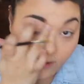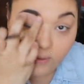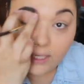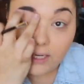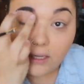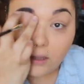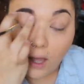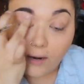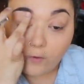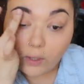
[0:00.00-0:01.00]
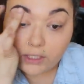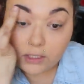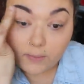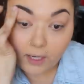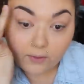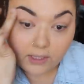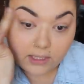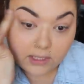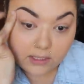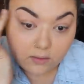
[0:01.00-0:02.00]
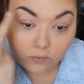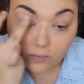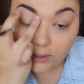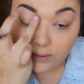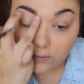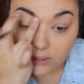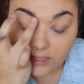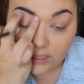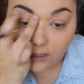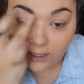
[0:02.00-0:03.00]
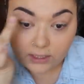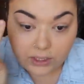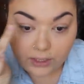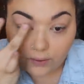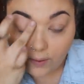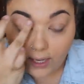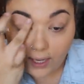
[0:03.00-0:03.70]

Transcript: And I've been getting a lot of questions about this really recently too,